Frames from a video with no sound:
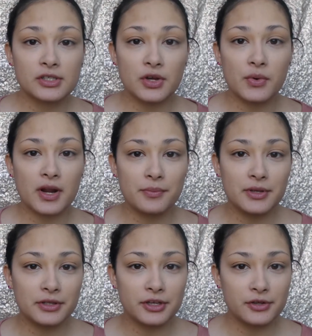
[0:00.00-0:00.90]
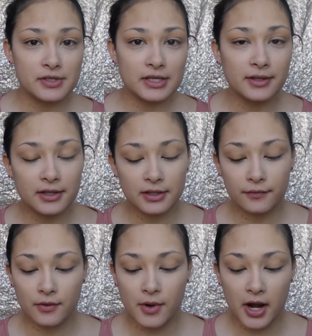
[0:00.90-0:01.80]
what I've been using lately for
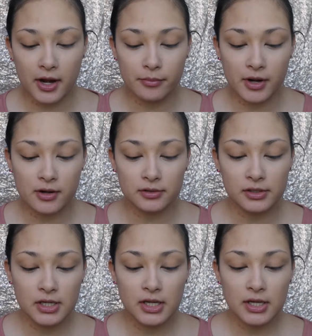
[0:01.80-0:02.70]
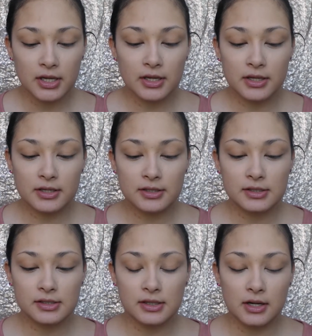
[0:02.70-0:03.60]
my eyebrows is
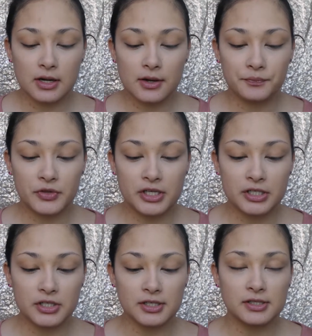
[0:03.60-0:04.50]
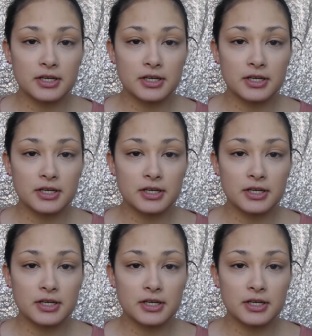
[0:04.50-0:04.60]
the Chestnut